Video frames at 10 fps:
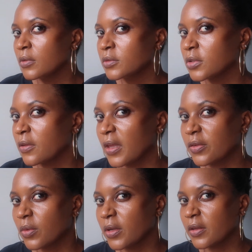So
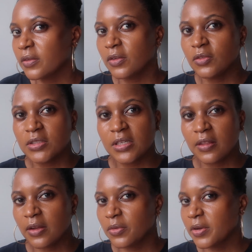that's where it is. Can you see
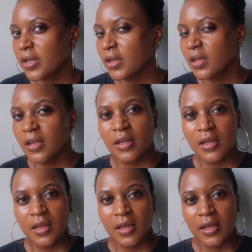that already?
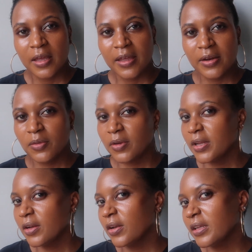
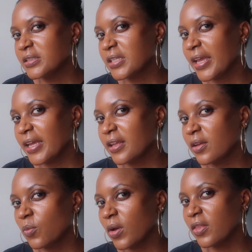It's
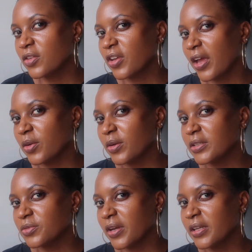hitting where the shadow
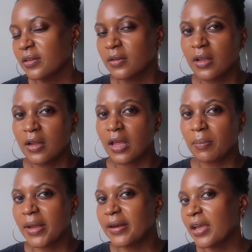is, right? Like
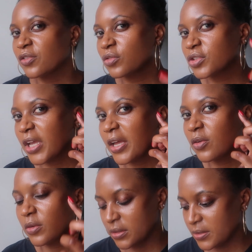my natural
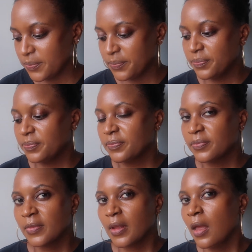shadow is
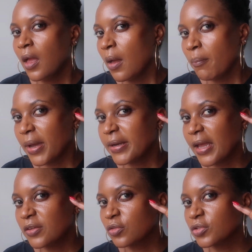
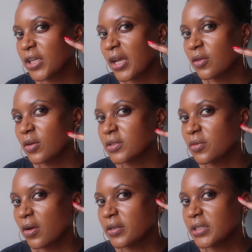
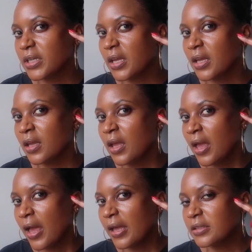around here,
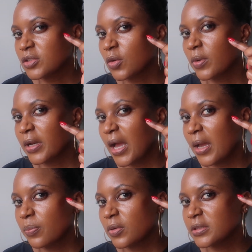and so when
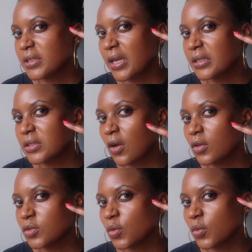I put that
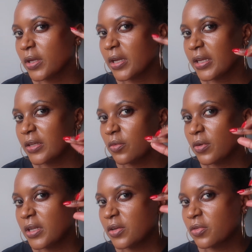contour here, it
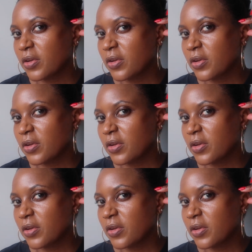already